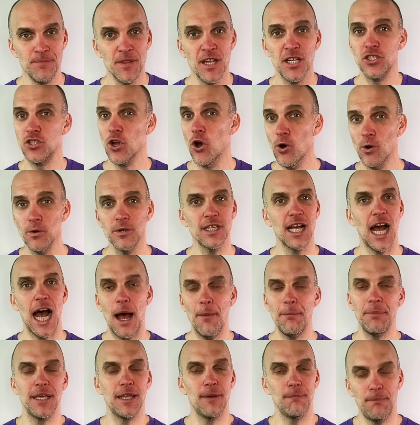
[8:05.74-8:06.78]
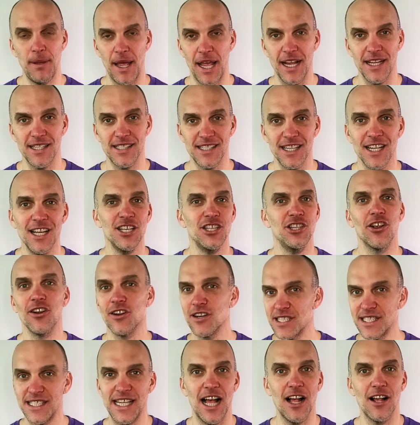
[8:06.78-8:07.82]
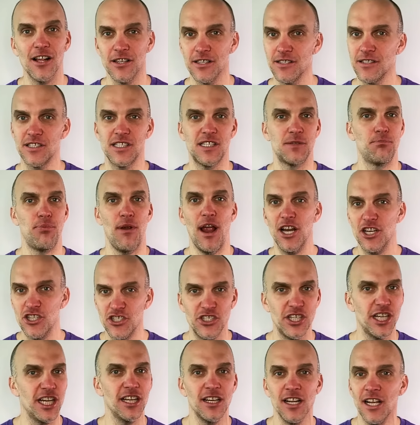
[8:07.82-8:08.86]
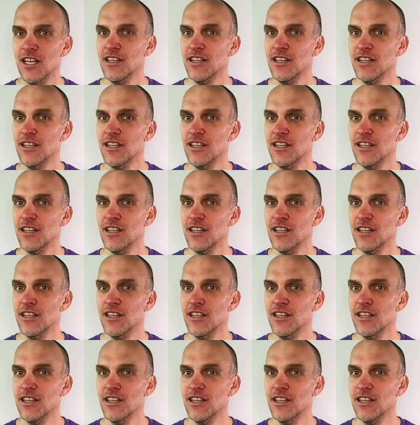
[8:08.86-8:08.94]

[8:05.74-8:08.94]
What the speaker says: Don't copy and paste your Excel spreadsheet